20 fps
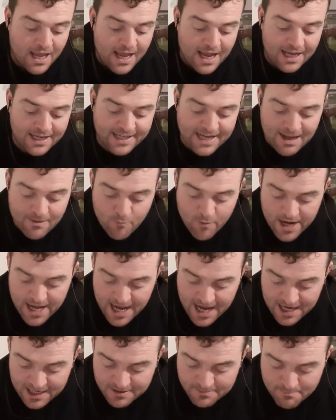And then we
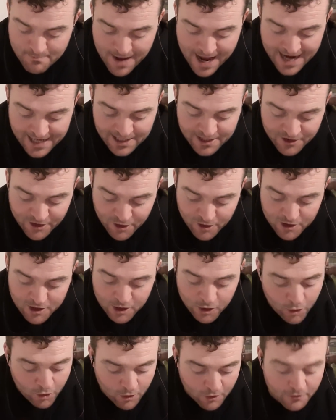had Magnor
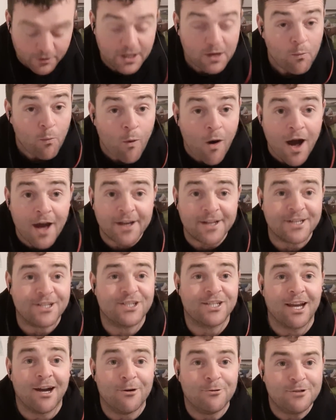Glory. What a
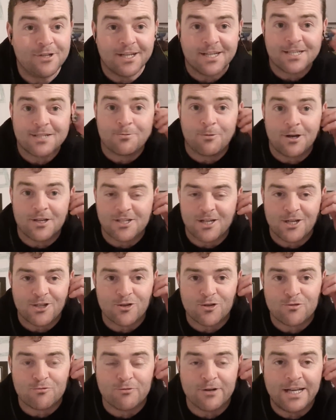shout this was. I
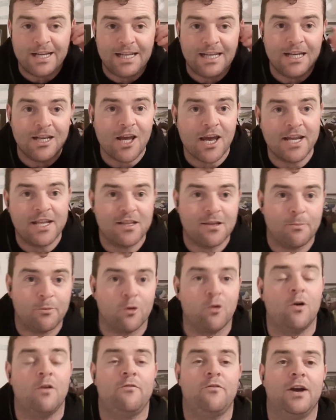just really liked the
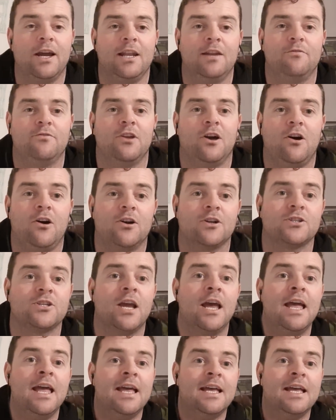profile of the horse.